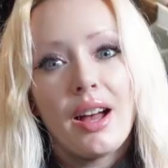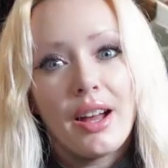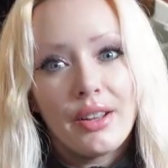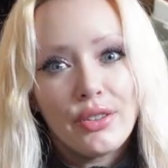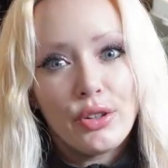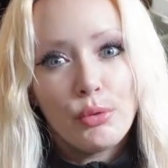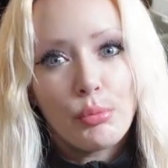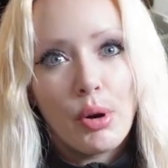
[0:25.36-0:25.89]

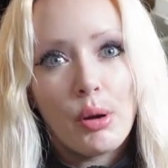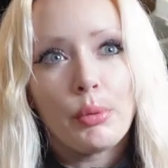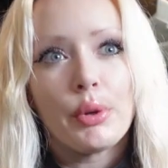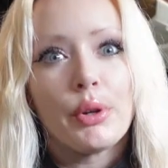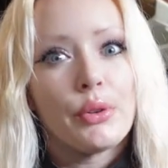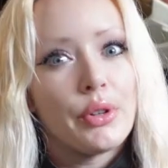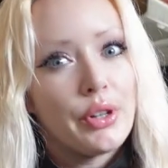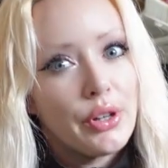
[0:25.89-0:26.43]
As you probably
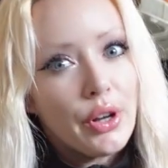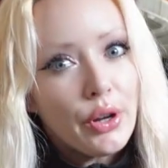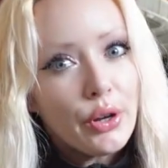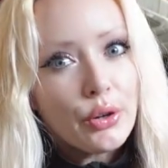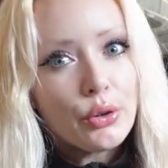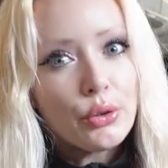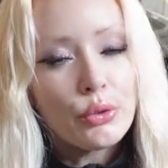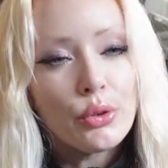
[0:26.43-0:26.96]
already
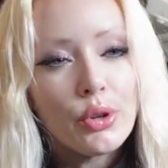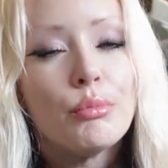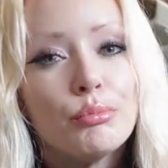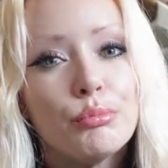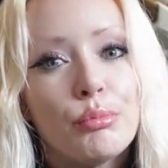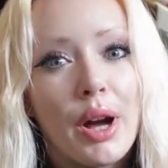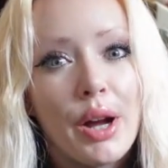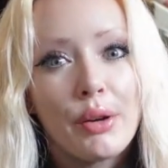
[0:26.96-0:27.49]
know,
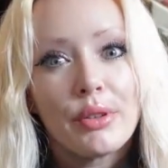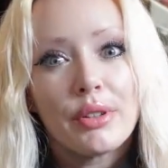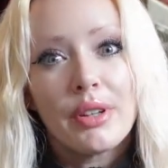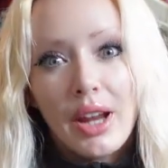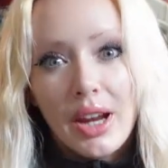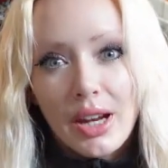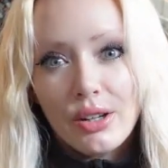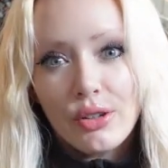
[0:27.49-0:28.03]
my
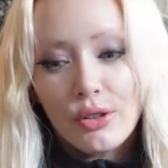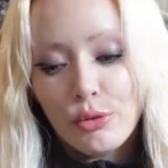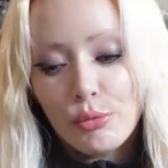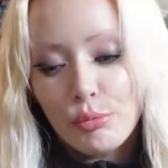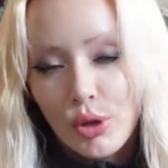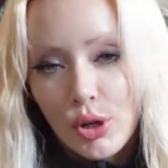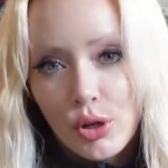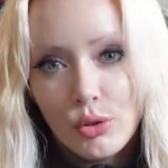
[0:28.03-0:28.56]
retainers
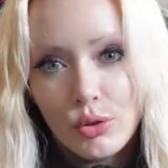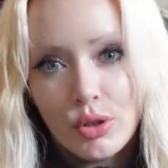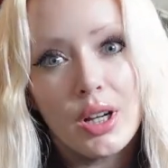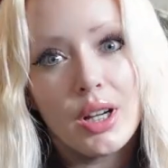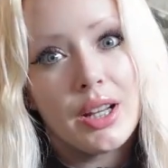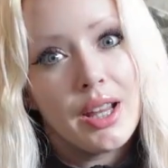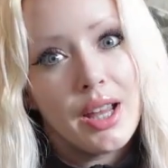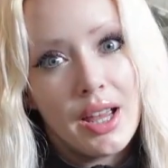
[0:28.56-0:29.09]
broke
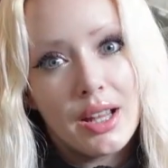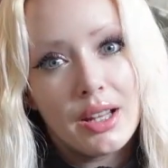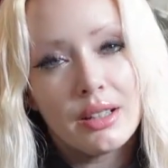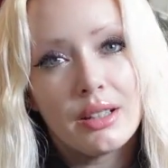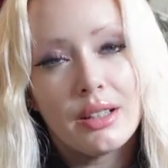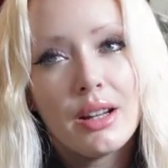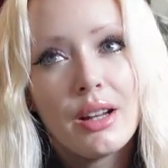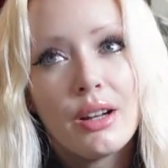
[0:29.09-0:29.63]

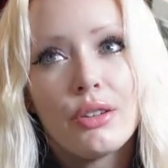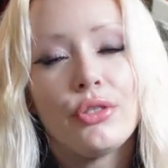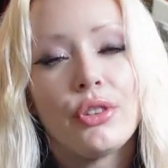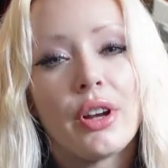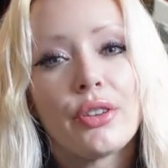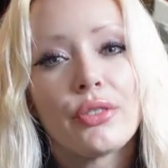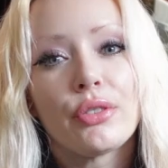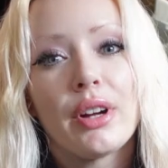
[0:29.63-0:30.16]
again
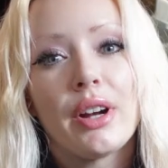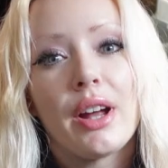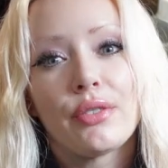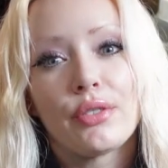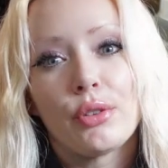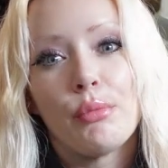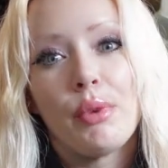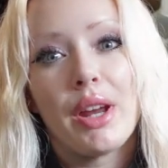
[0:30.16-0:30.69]
just right
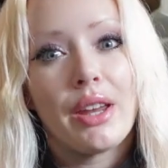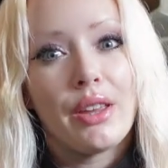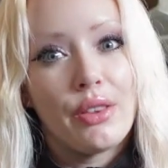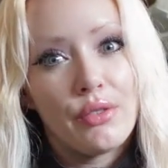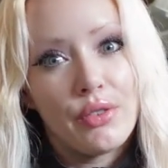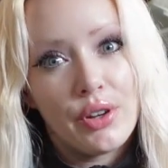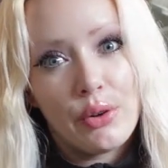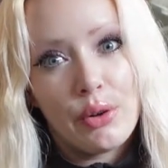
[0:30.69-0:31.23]
after making the
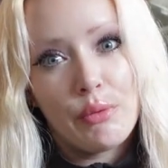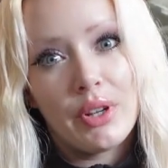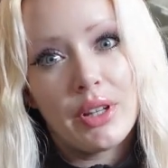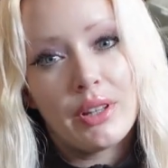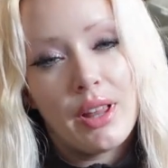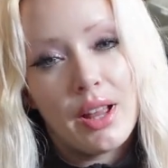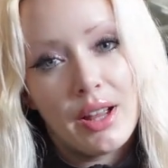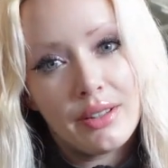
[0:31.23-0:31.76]
video I made
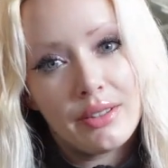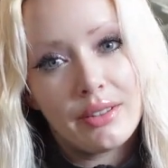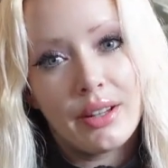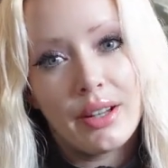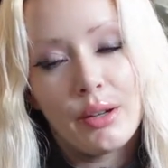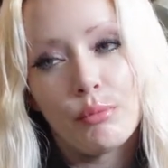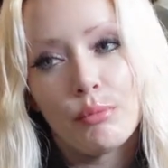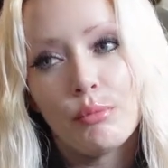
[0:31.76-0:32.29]
last
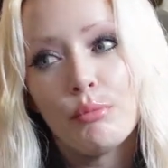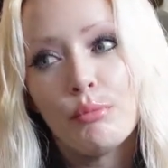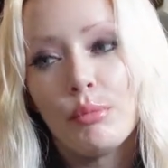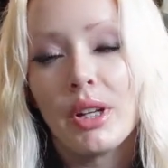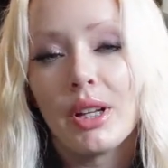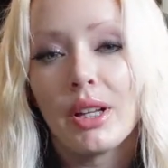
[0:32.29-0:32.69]
time, being